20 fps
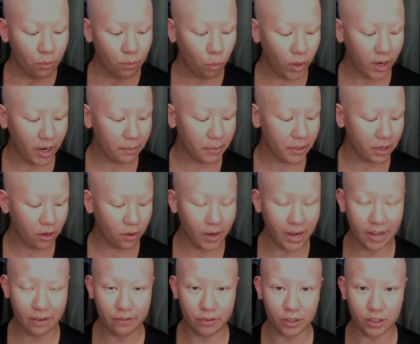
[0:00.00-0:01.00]
What I'm going to go
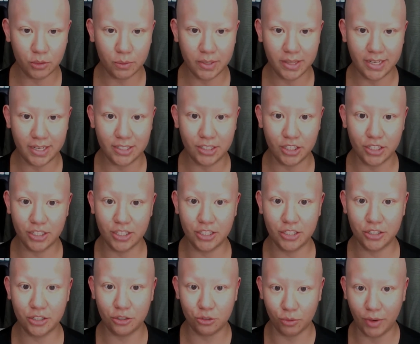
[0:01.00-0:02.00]
ahead first with is just a
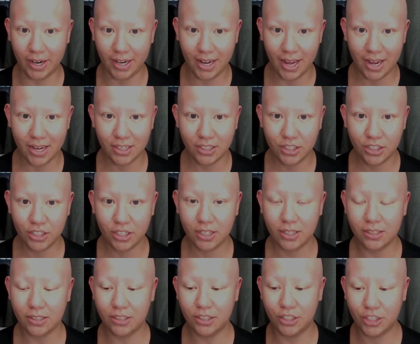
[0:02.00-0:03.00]
straight edge,
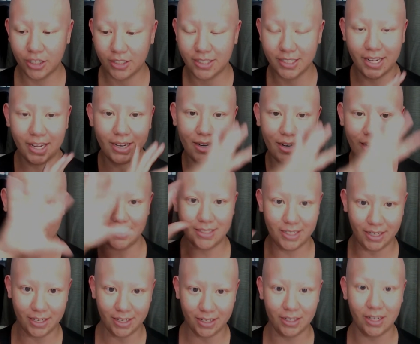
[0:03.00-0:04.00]
just to get an
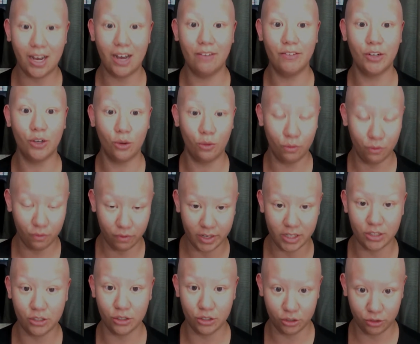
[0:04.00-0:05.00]
idea of your own
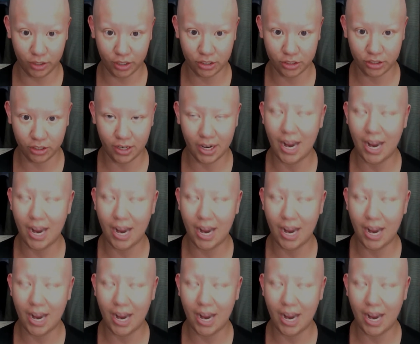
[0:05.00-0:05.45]
facial structure.